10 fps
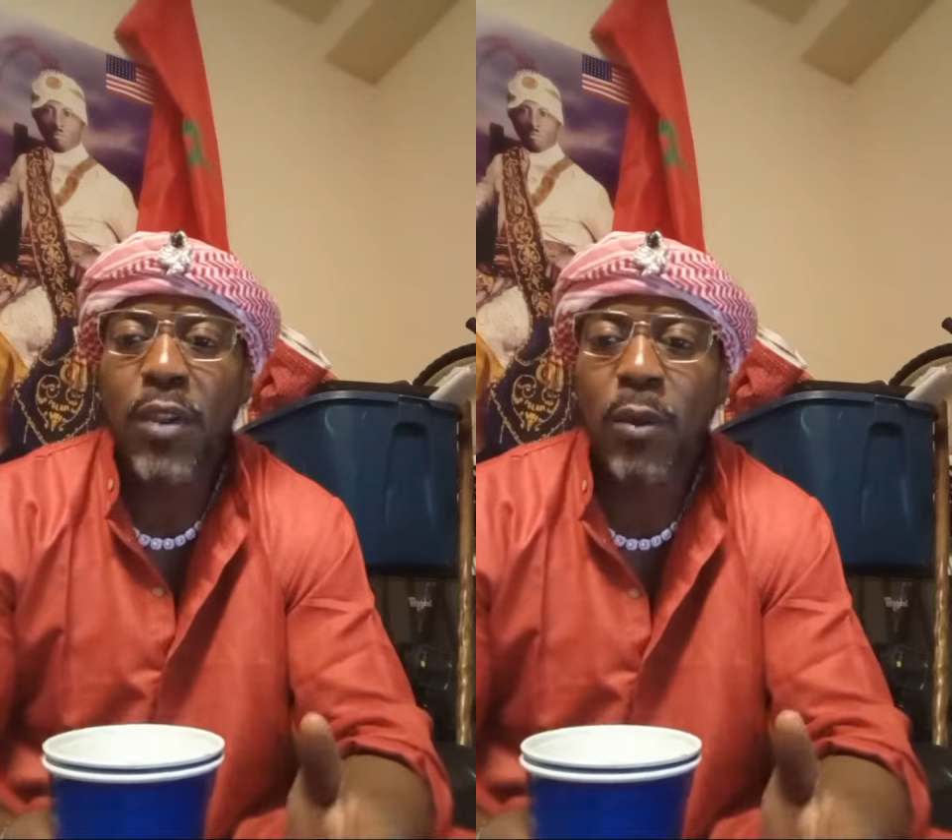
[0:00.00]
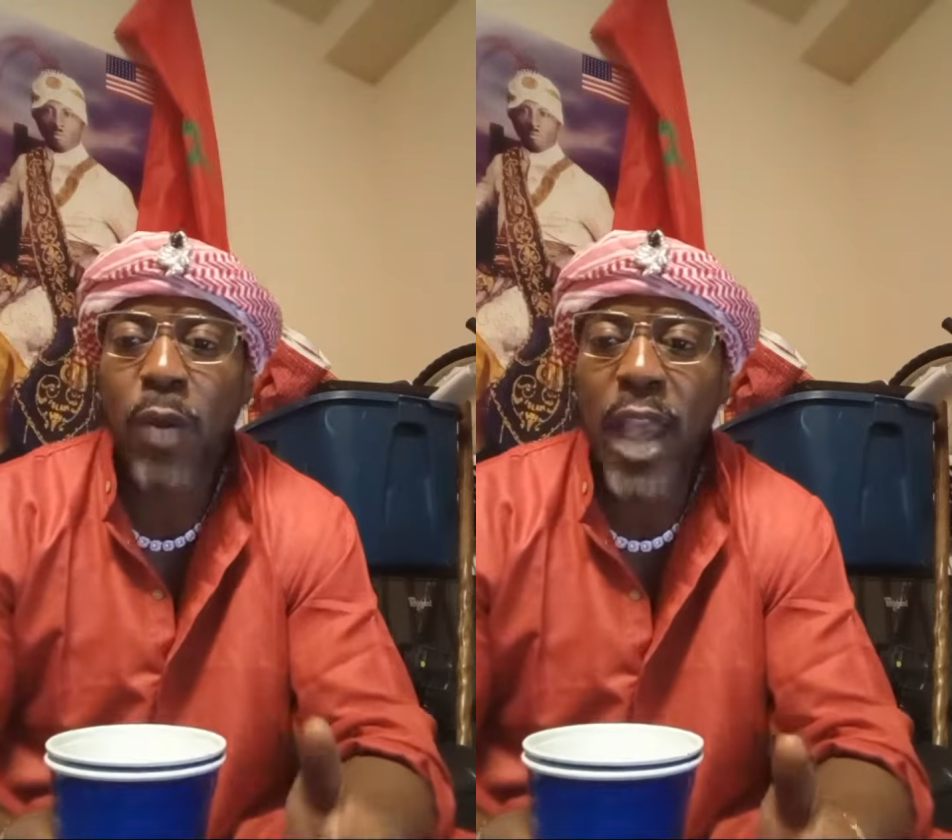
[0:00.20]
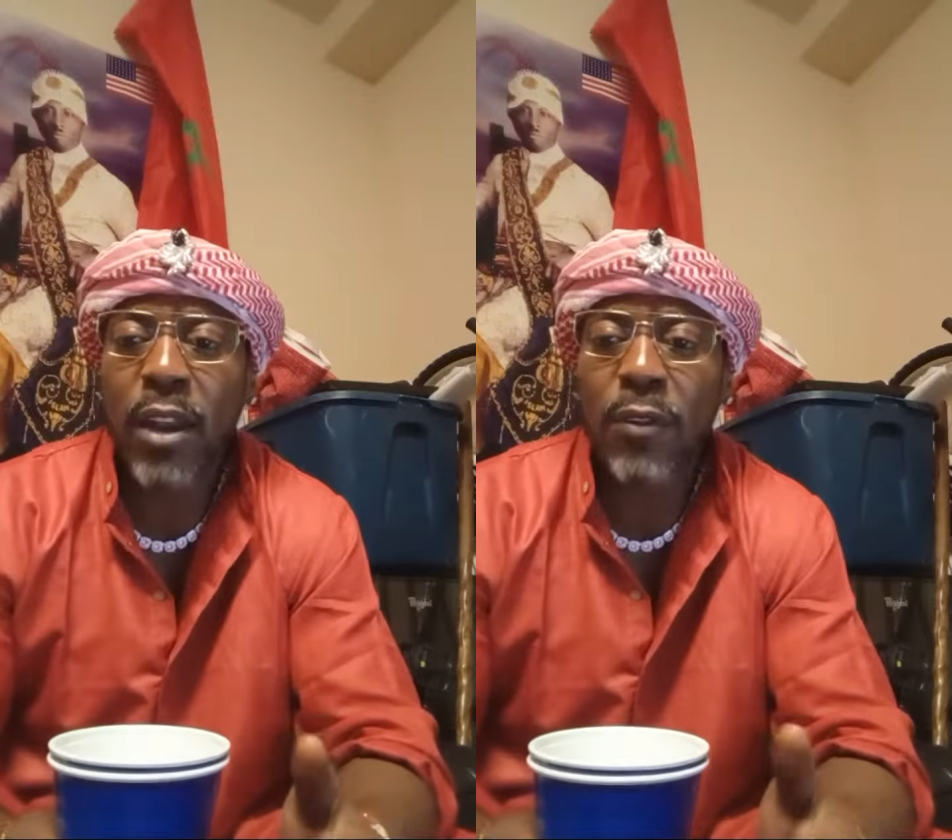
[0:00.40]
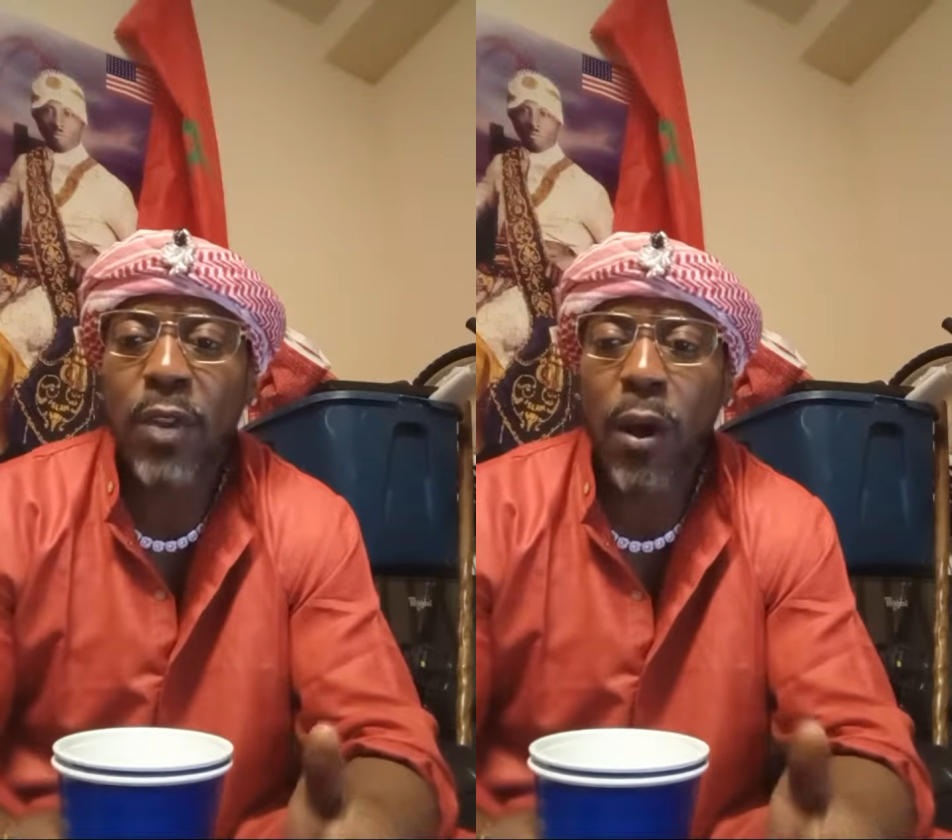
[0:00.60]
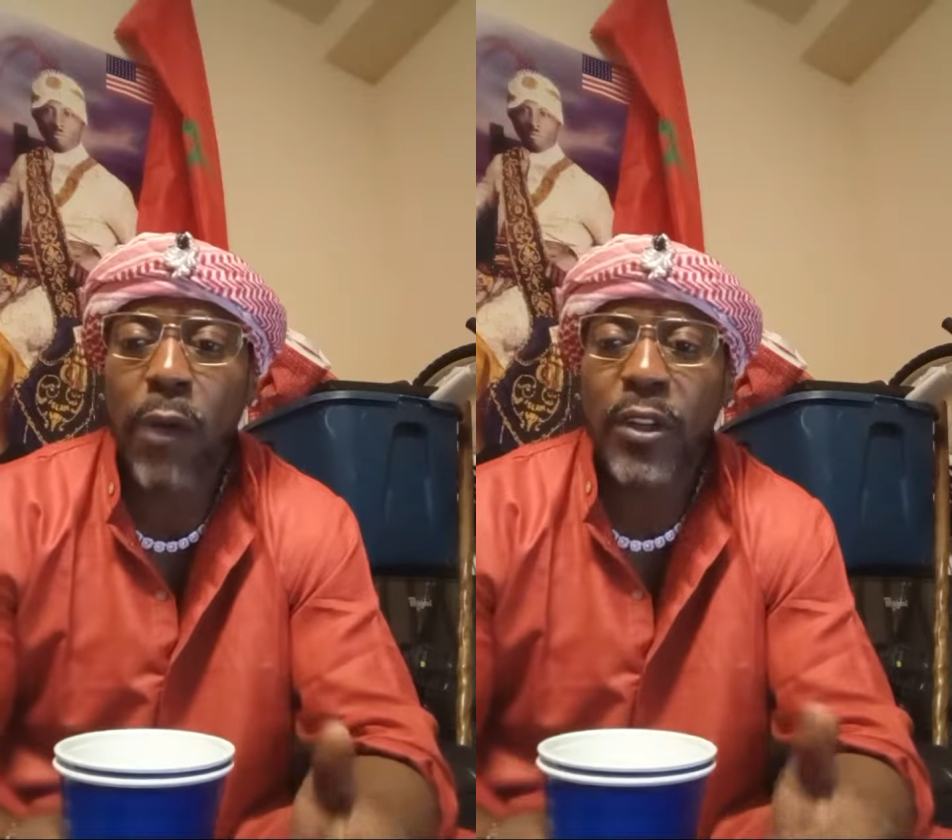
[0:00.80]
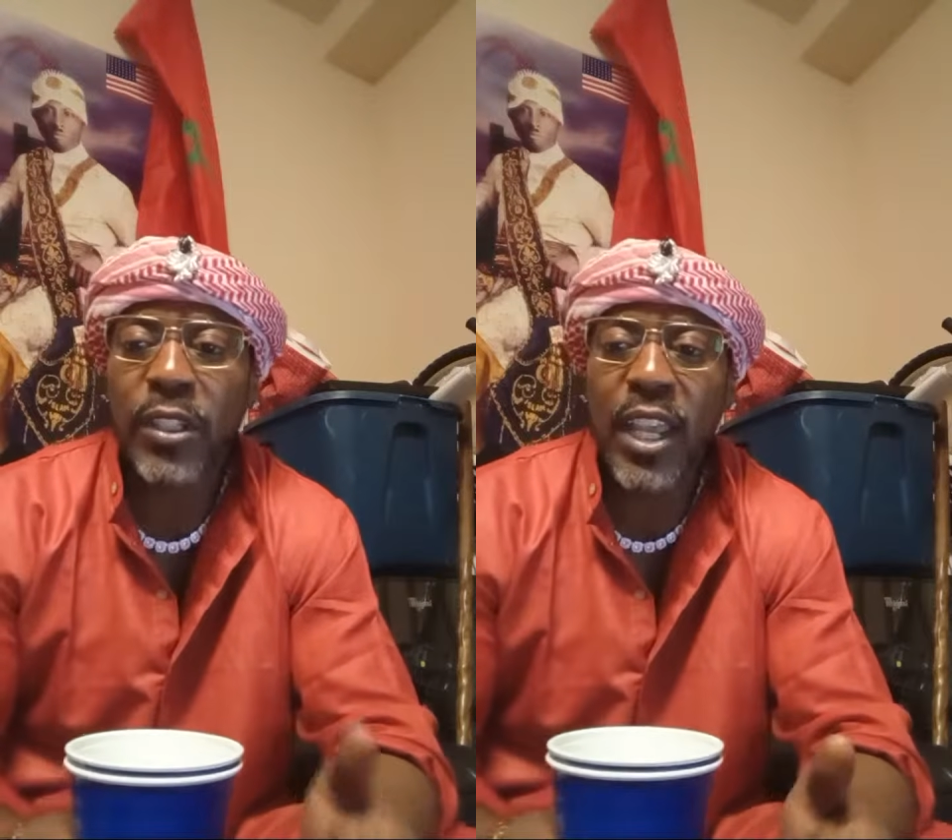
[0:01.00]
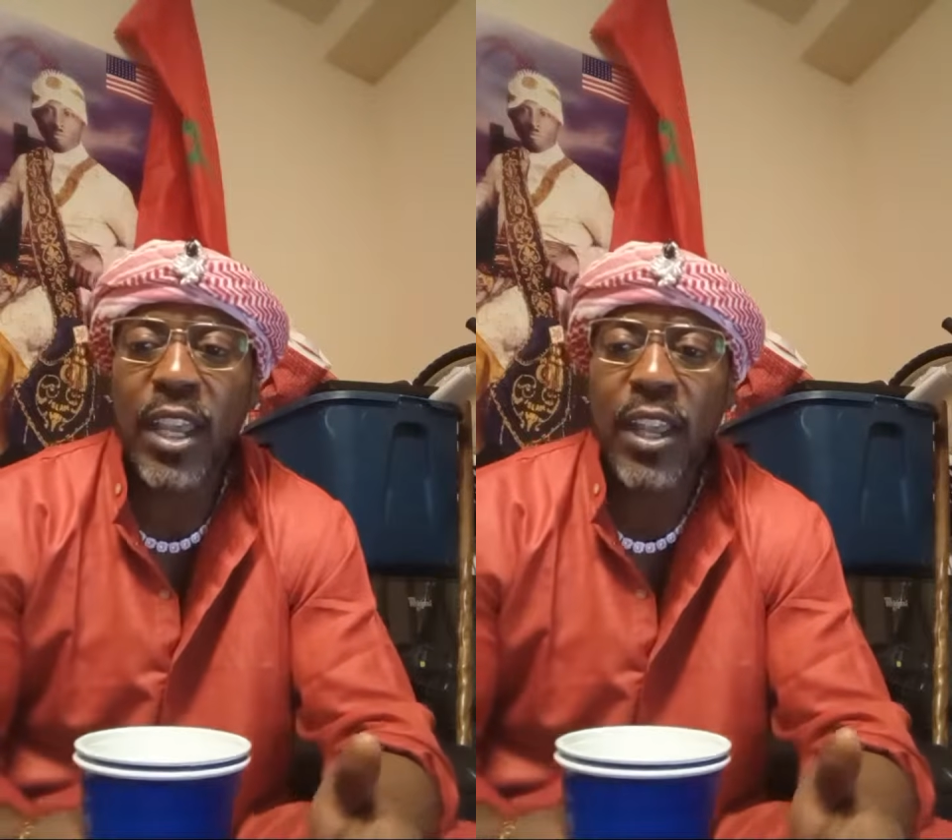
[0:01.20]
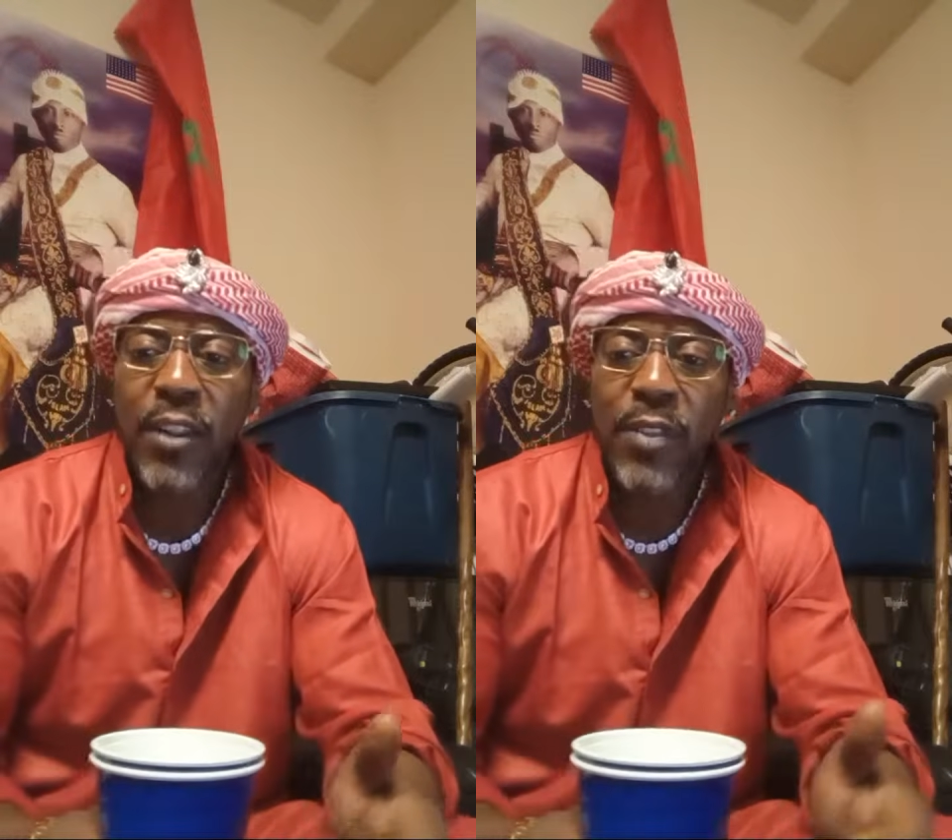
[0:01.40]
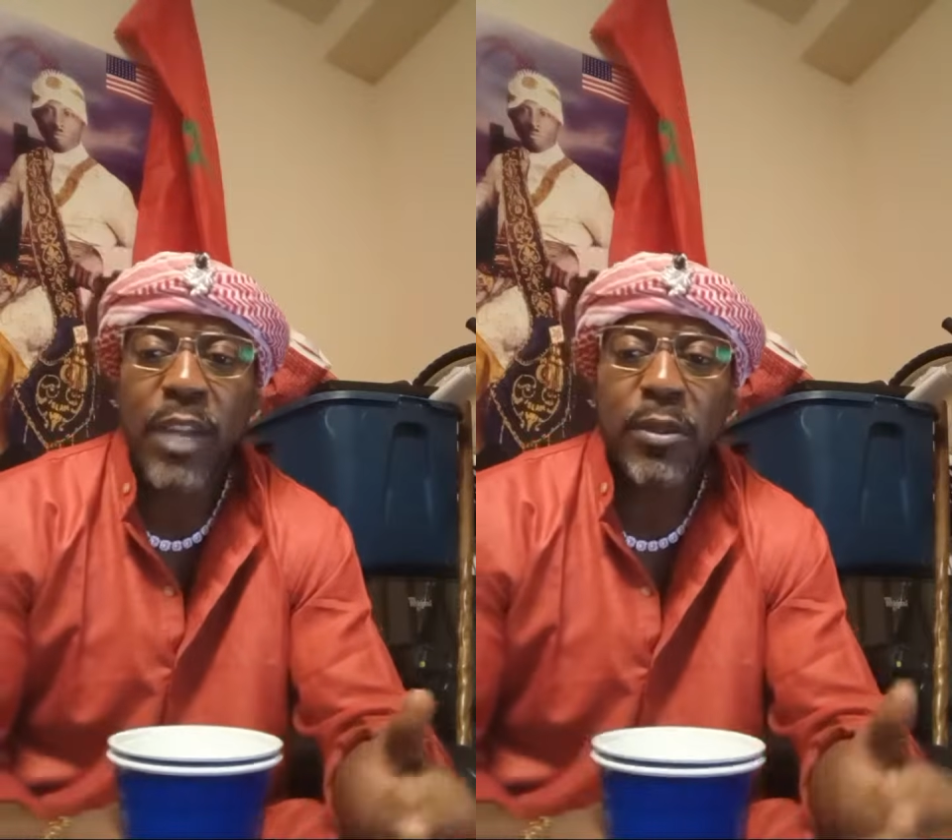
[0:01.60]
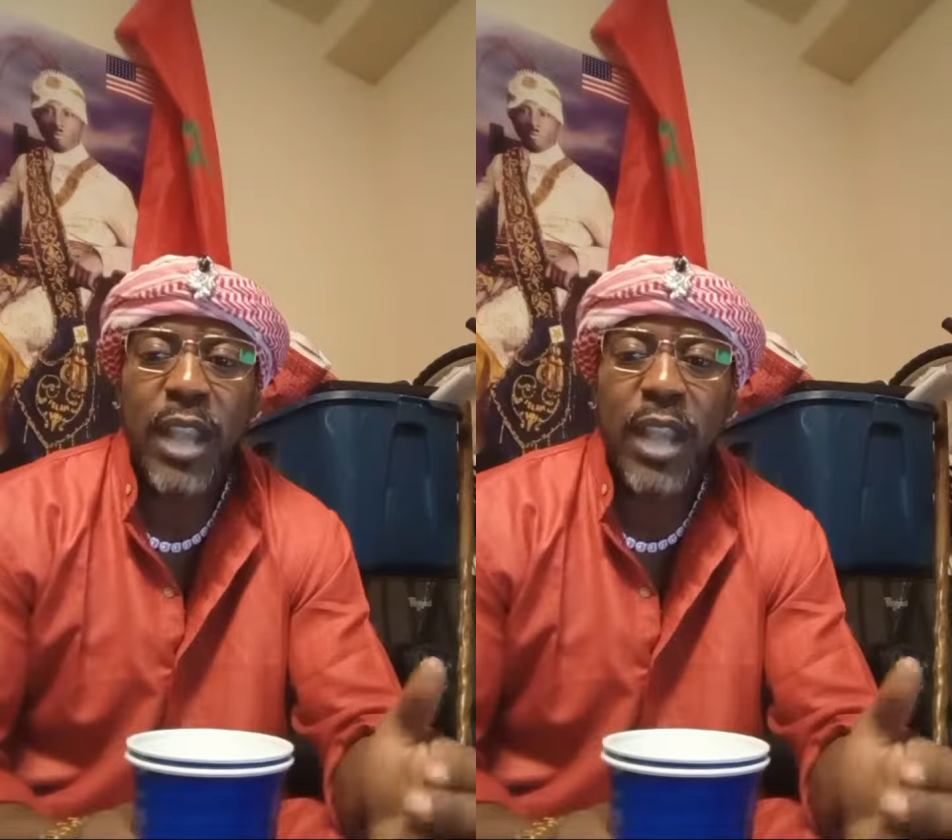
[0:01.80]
the author say that it was,